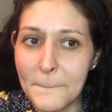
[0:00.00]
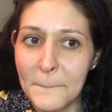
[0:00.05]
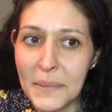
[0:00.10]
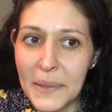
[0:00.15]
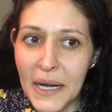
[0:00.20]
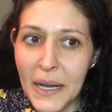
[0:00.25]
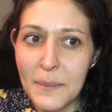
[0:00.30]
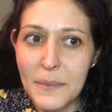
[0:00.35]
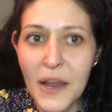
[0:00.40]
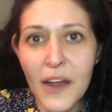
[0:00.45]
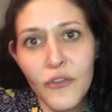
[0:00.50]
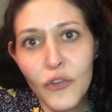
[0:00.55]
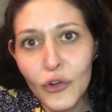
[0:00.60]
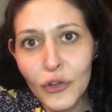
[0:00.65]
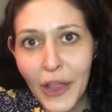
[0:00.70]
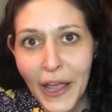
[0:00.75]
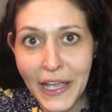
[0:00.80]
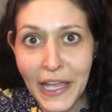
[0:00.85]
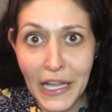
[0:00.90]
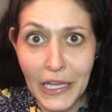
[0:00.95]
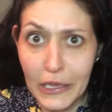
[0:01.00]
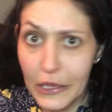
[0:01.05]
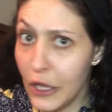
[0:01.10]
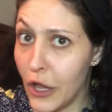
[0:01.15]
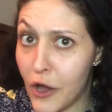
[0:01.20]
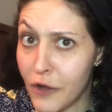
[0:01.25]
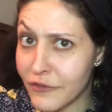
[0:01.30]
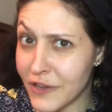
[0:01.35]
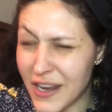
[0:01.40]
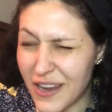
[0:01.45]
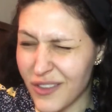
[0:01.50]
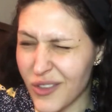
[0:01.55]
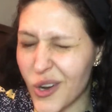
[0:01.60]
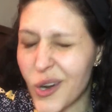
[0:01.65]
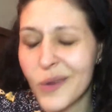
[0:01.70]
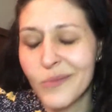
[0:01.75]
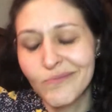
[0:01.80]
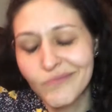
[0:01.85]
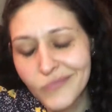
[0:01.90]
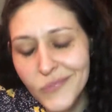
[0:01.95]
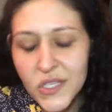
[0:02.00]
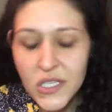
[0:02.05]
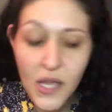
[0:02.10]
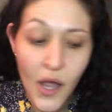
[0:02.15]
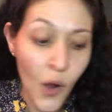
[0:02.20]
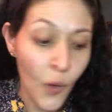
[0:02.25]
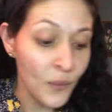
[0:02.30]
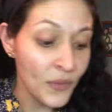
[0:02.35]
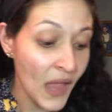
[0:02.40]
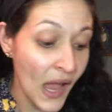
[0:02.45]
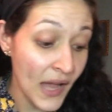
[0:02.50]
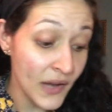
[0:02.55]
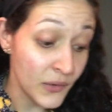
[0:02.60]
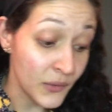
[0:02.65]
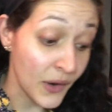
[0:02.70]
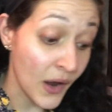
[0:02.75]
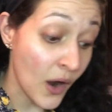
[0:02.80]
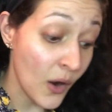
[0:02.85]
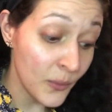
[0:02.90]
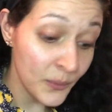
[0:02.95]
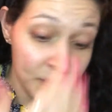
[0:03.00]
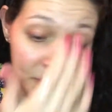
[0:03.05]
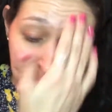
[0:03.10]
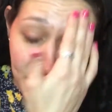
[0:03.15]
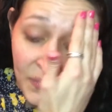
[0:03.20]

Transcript: but I'm never like in love either. So I don't know.